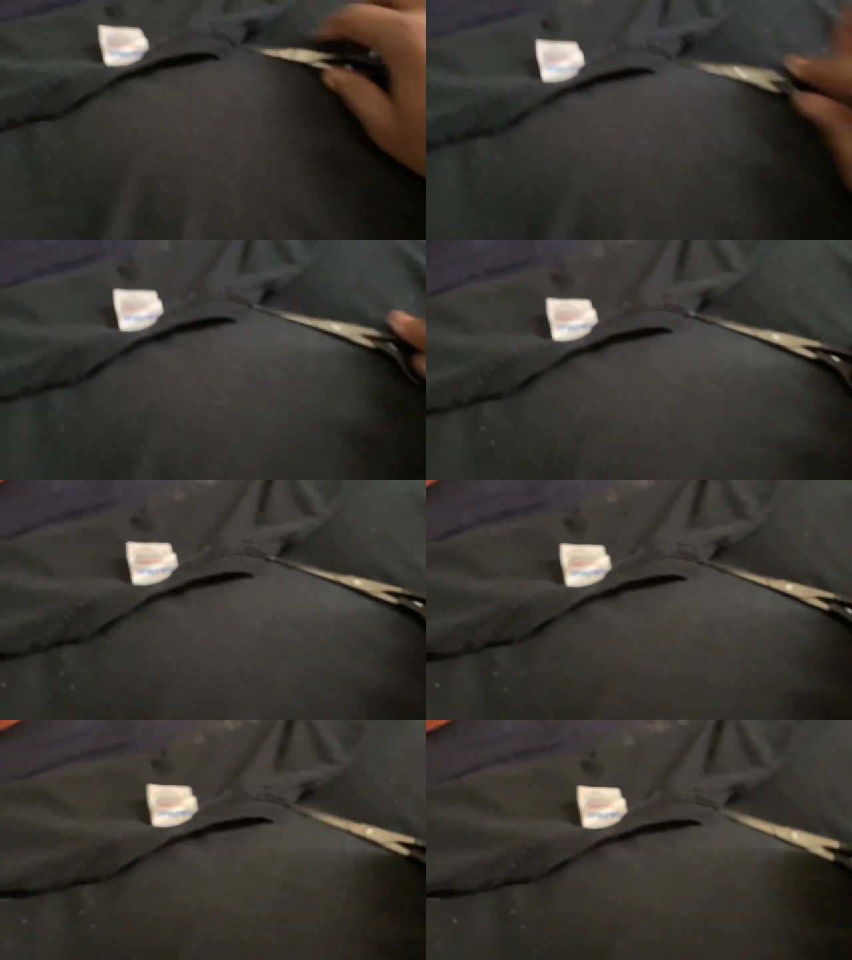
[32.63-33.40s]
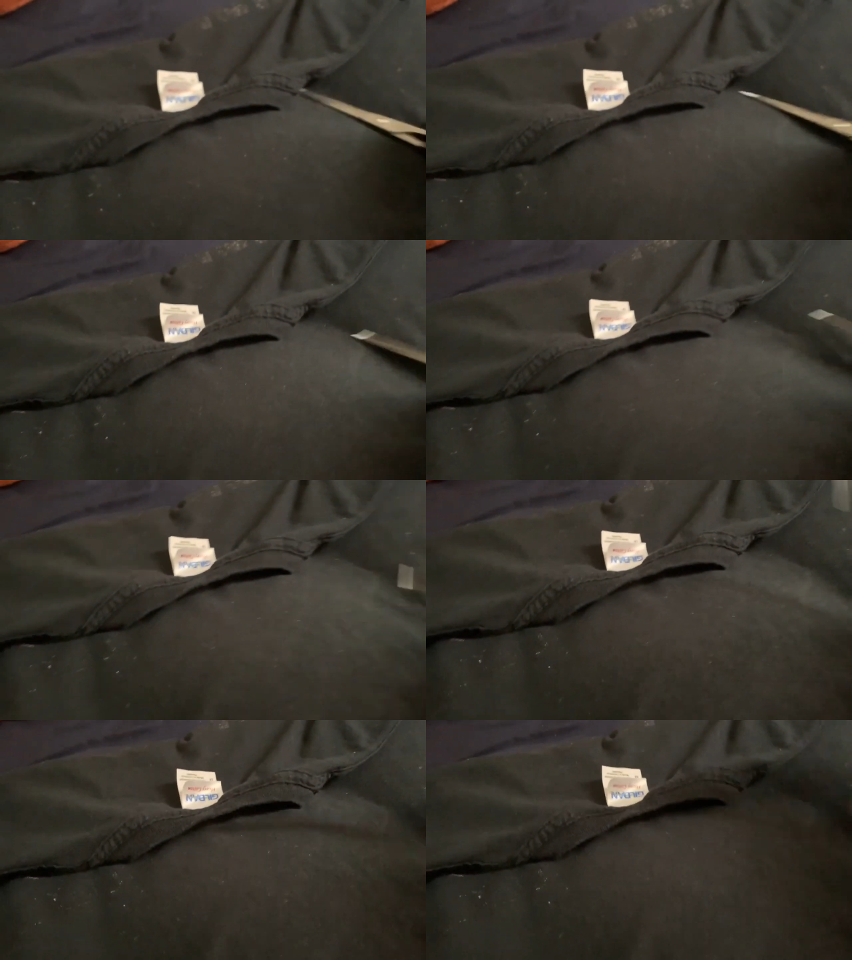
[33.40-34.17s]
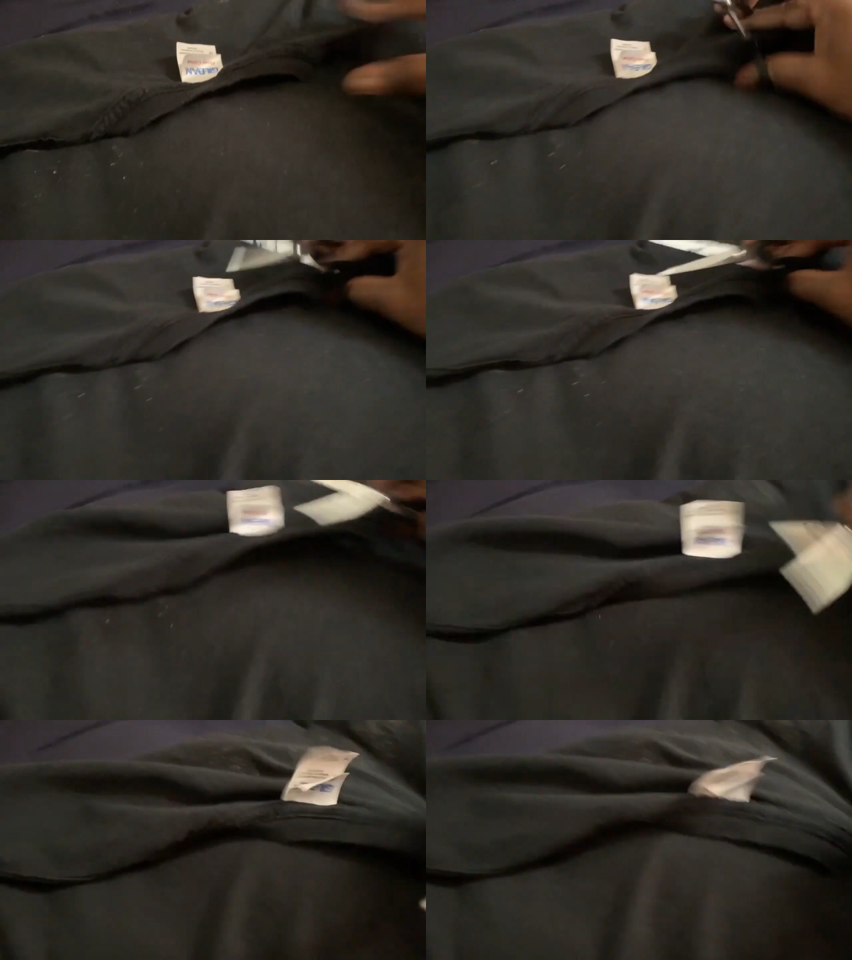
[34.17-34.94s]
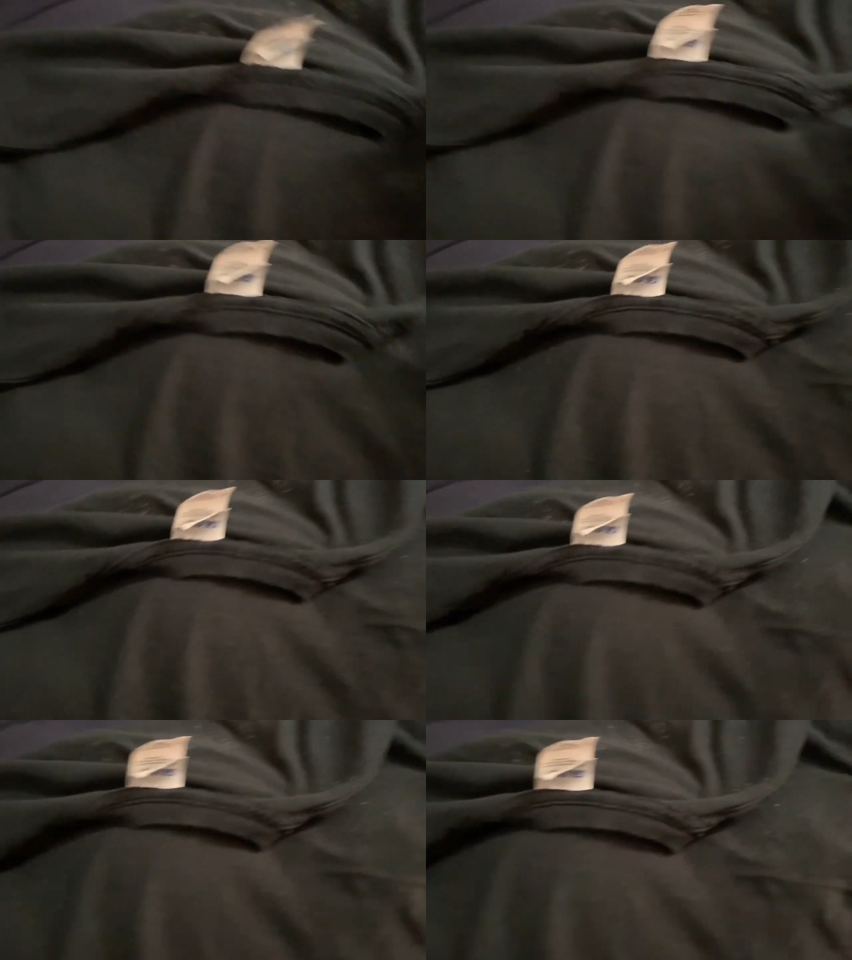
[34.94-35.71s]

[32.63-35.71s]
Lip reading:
No face is visible, so there are no lips to read.